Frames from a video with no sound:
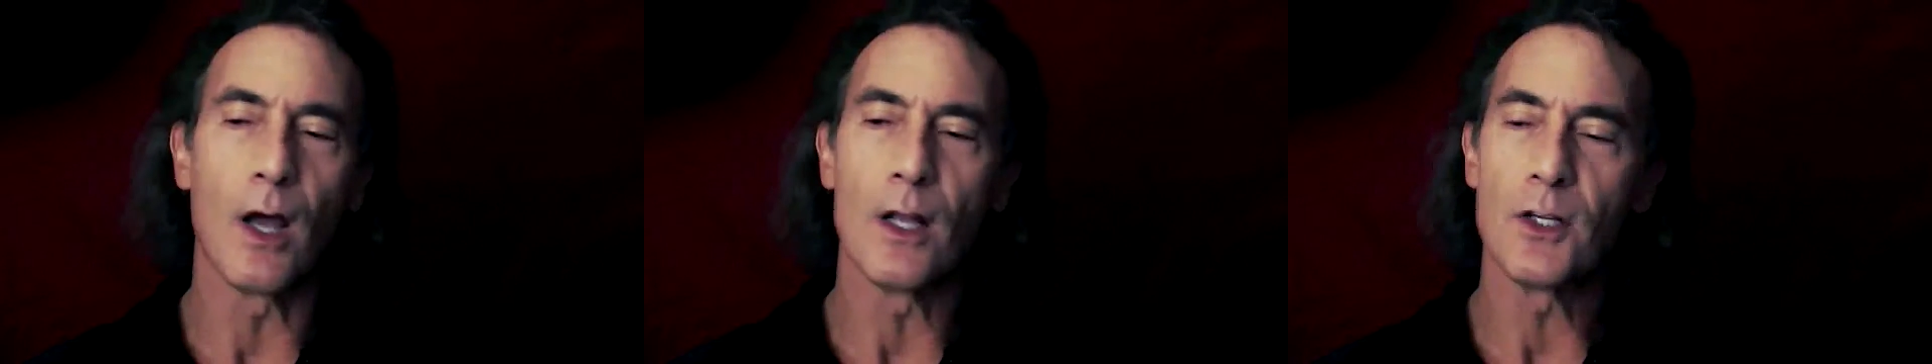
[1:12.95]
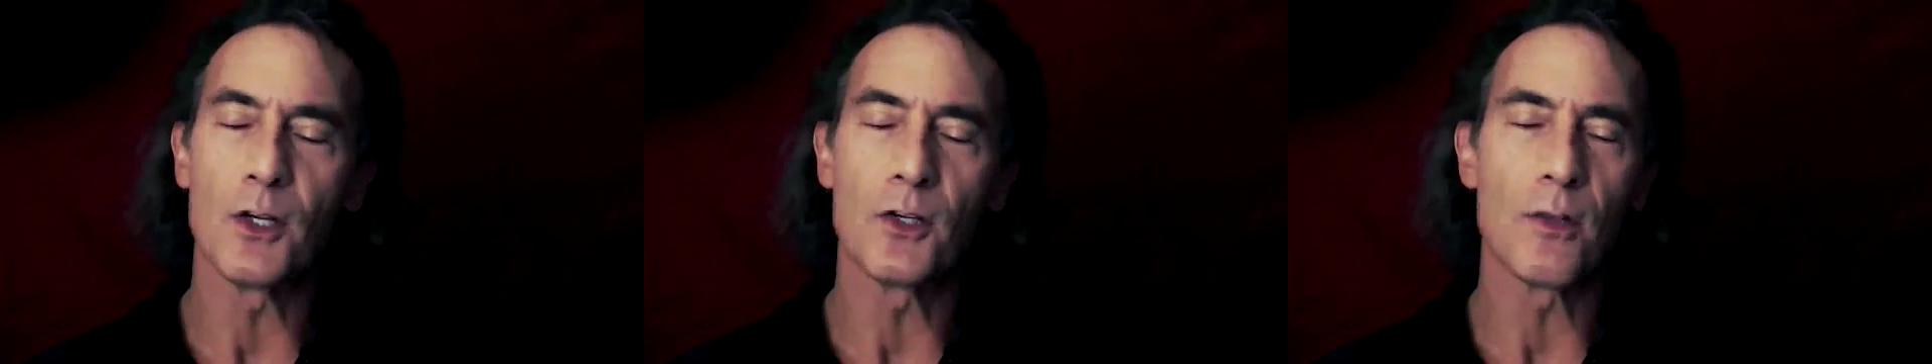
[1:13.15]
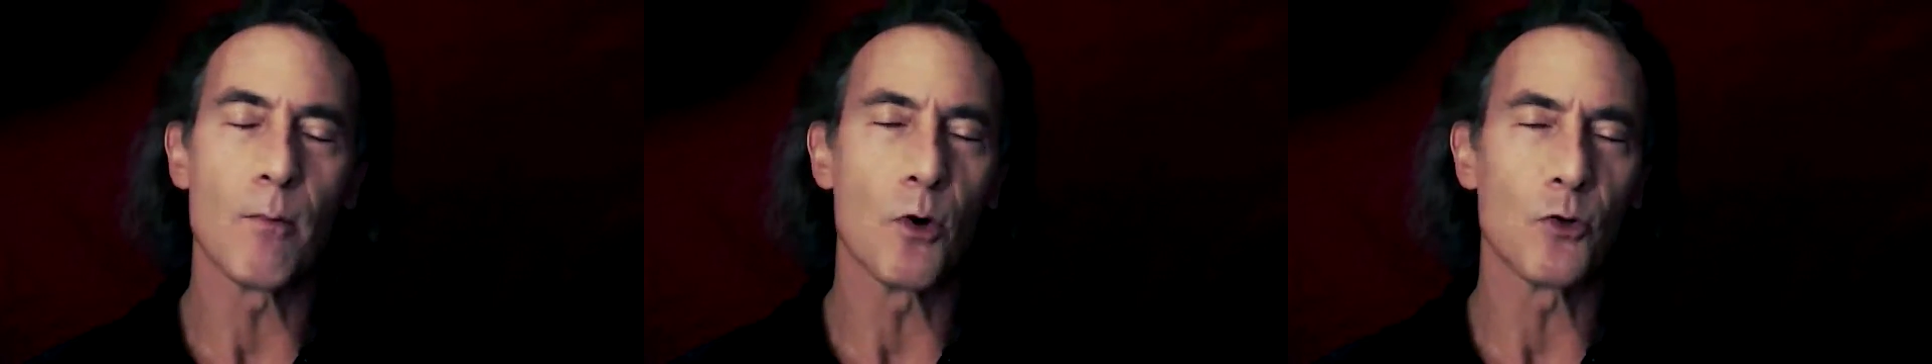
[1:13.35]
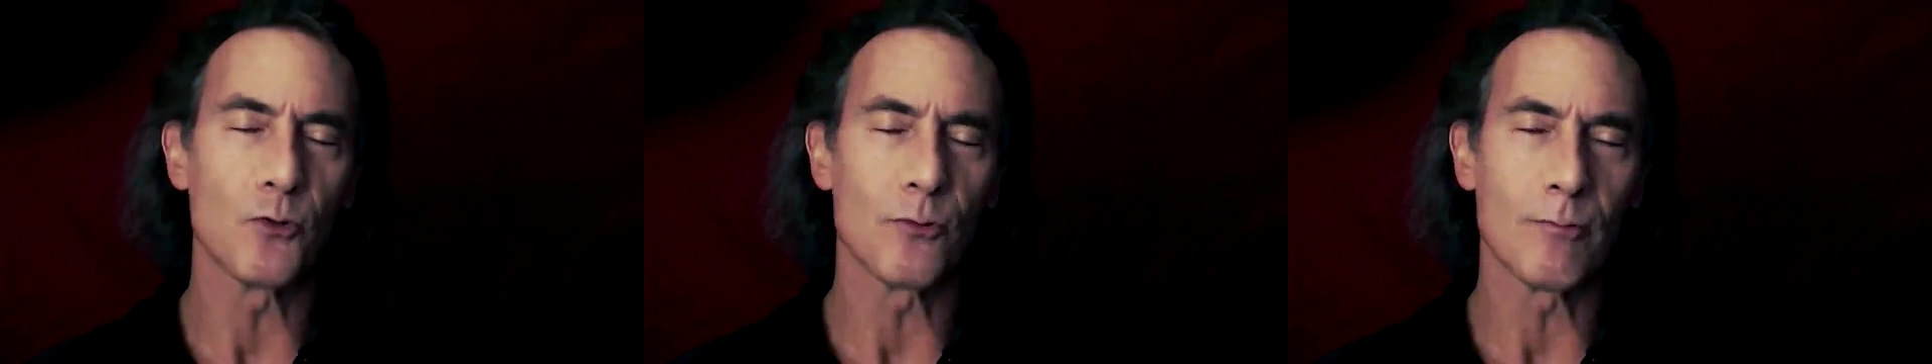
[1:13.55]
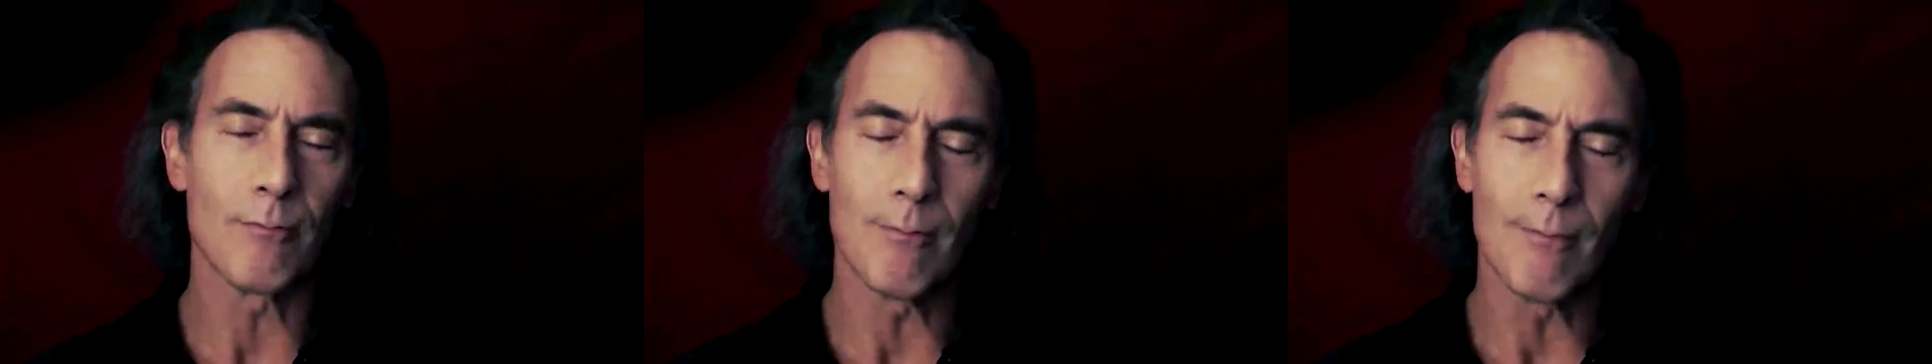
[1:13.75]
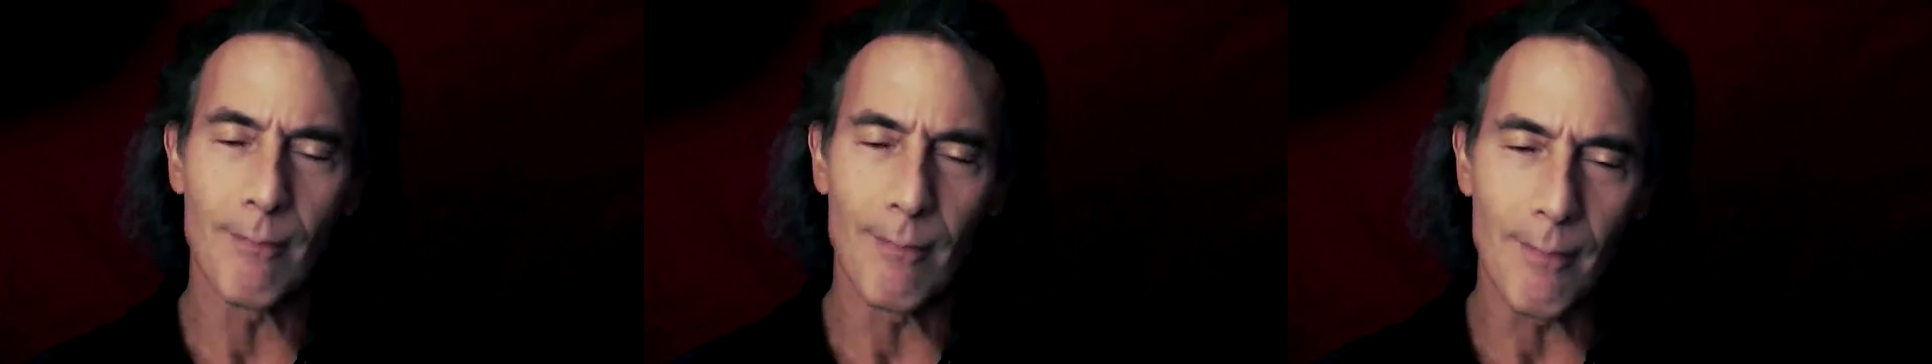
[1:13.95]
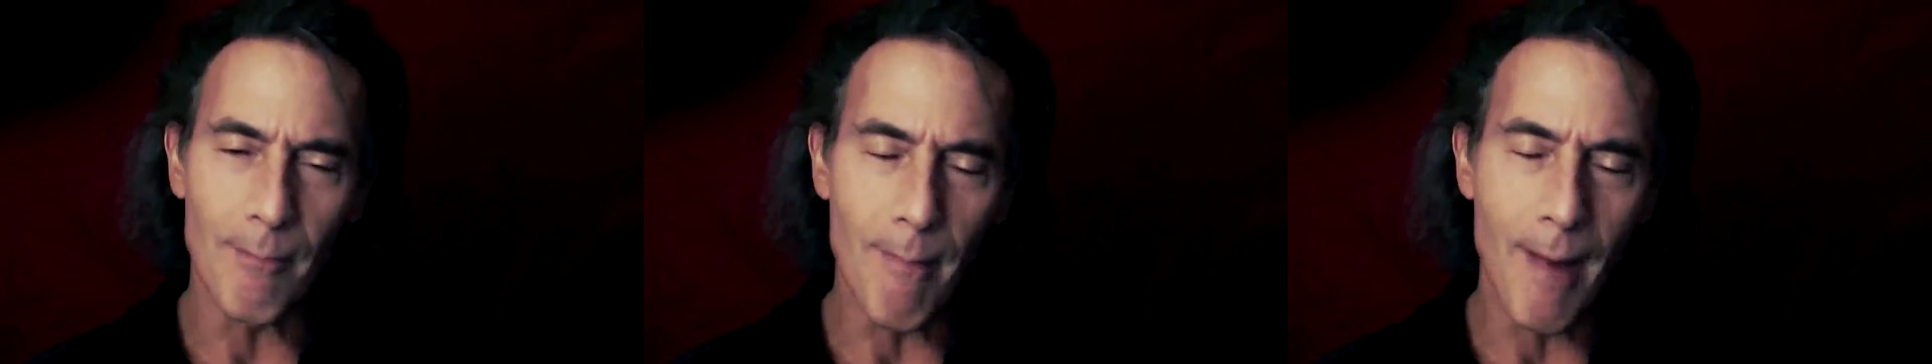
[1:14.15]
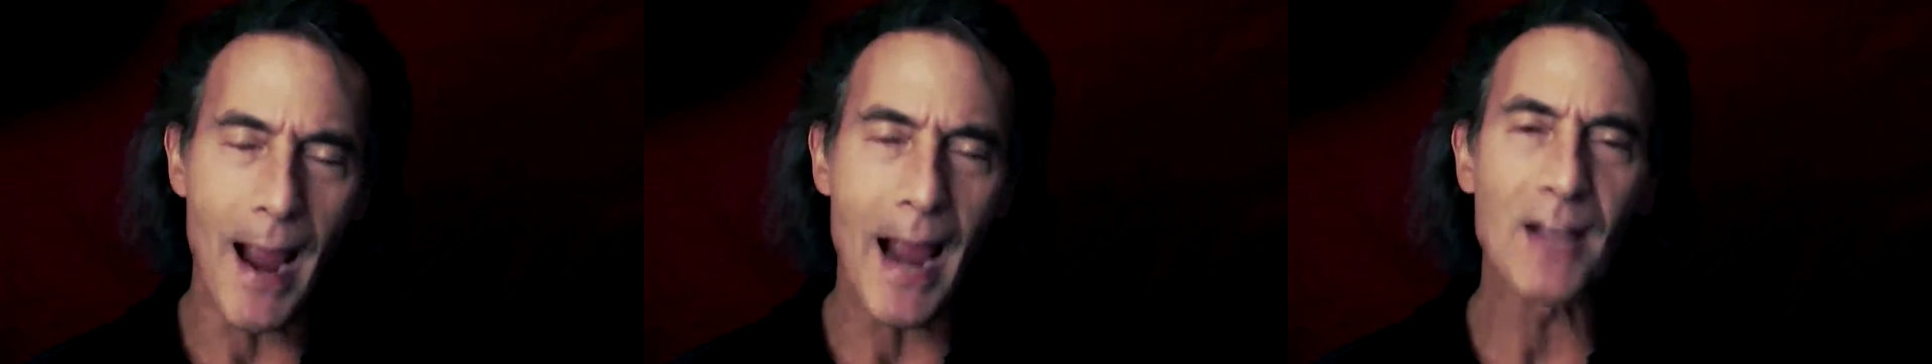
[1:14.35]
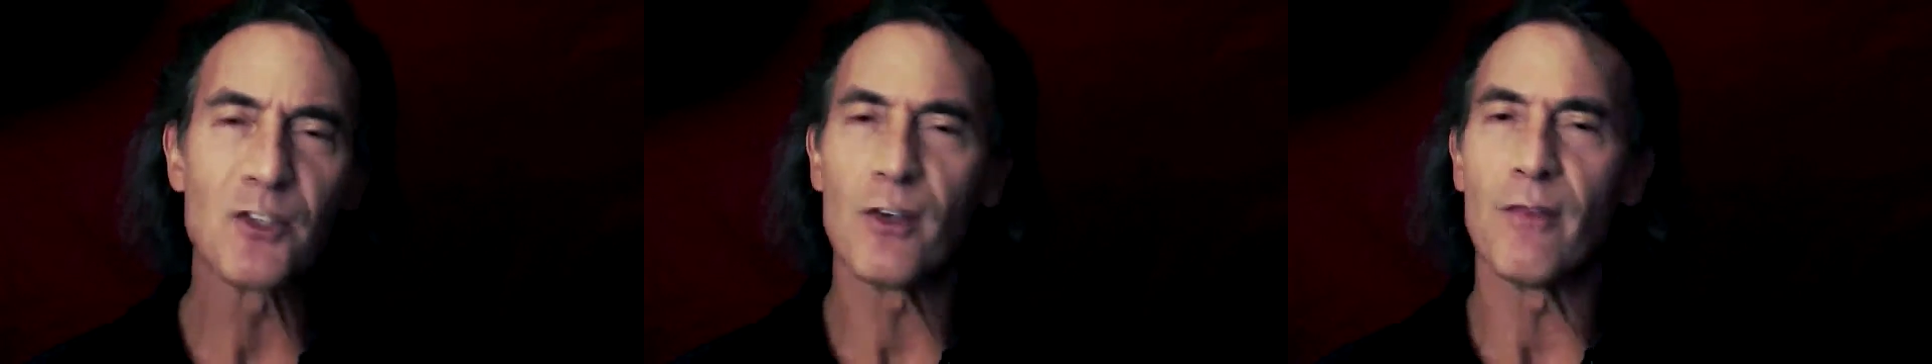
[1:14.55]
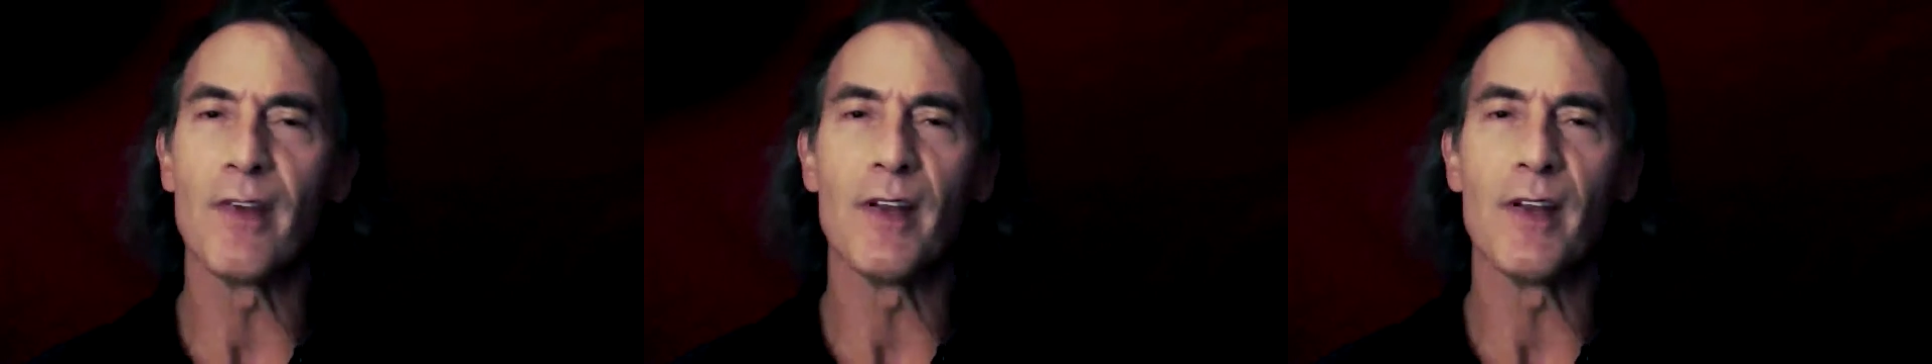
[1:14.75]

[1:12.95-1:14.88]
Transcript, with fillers: just the most massive